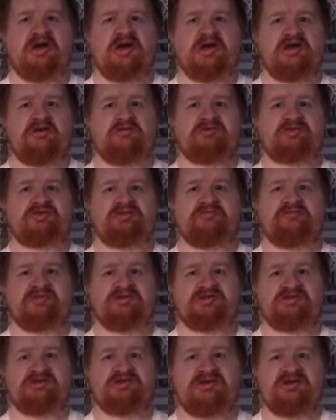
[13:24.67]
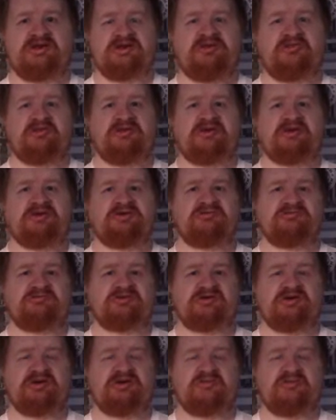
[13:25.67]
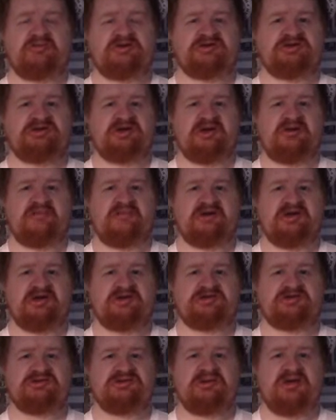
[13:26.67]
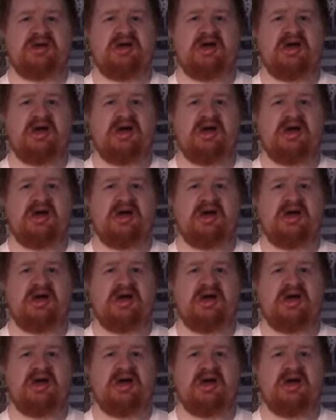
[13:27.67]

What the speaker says: he was too busy to deal with it because he was dealing with the celebration.